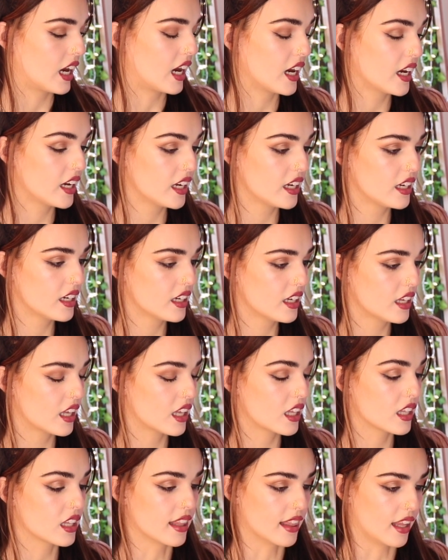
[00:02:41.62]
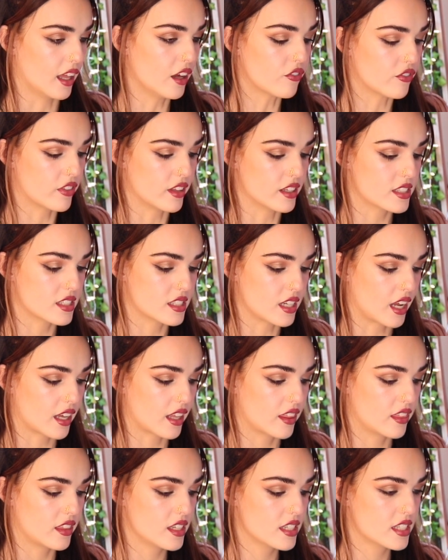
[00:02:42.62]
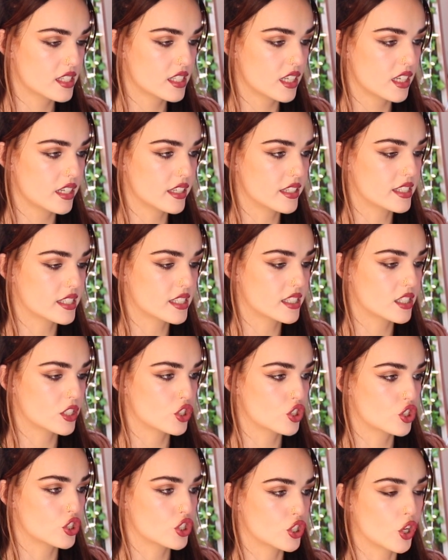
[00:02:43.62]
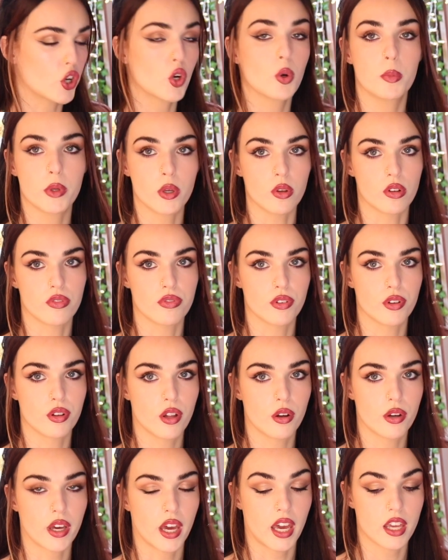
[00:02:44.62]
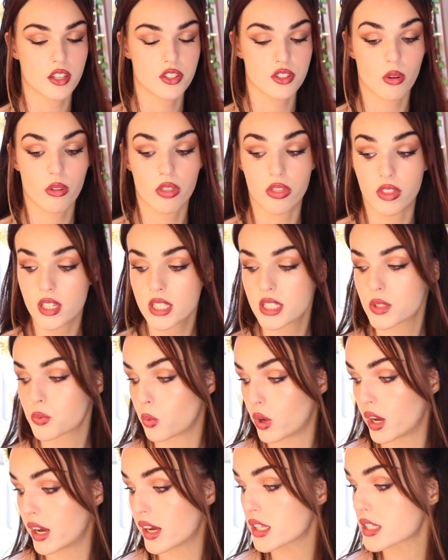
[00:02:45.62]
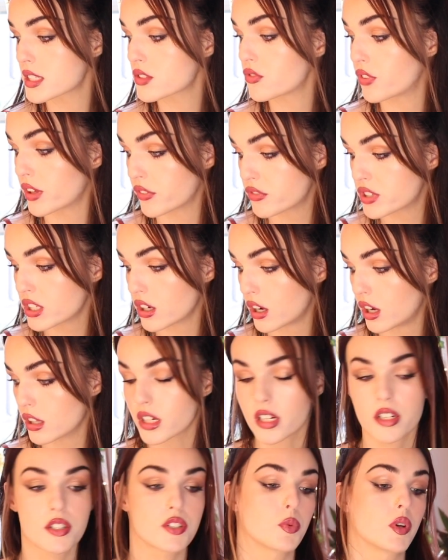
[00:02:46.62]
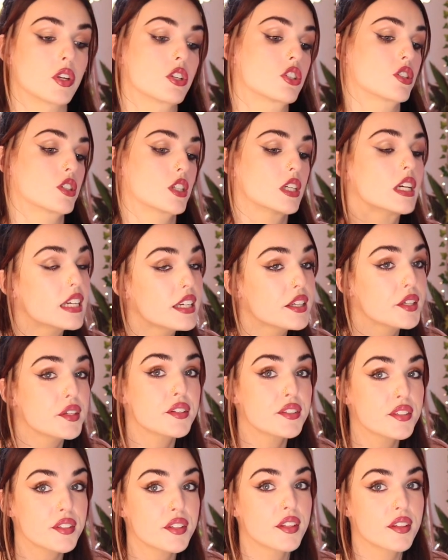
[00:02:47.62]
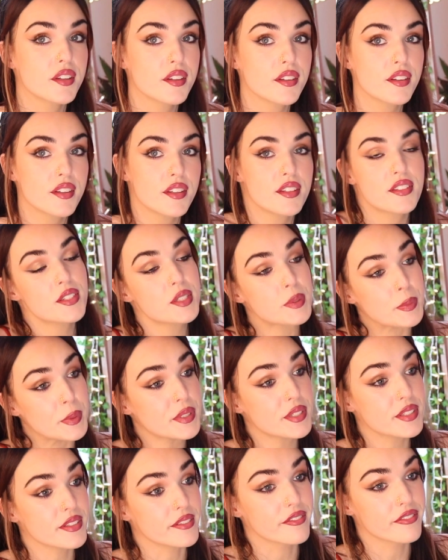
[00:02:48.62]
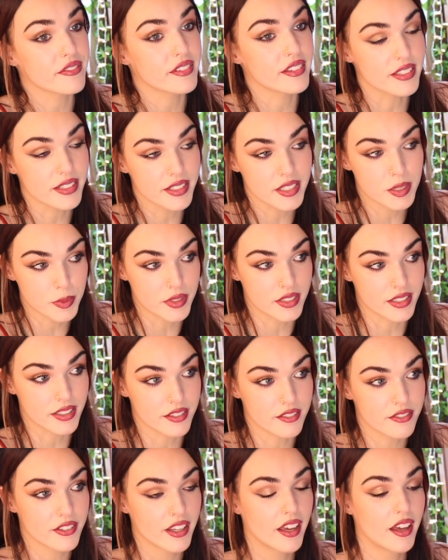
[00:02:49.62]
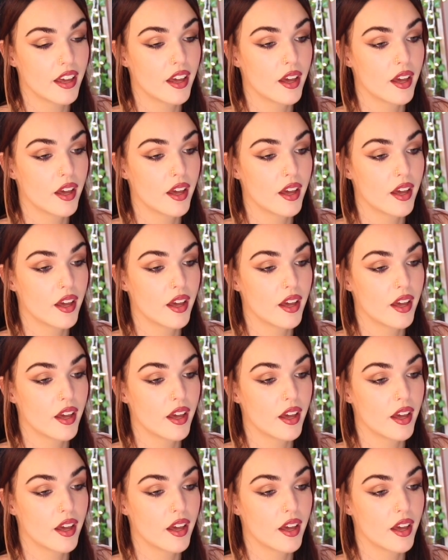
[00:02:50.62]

I love this deck. This is so beautiful. Okay, so this was $50, which is, it's expensive. It's expensive.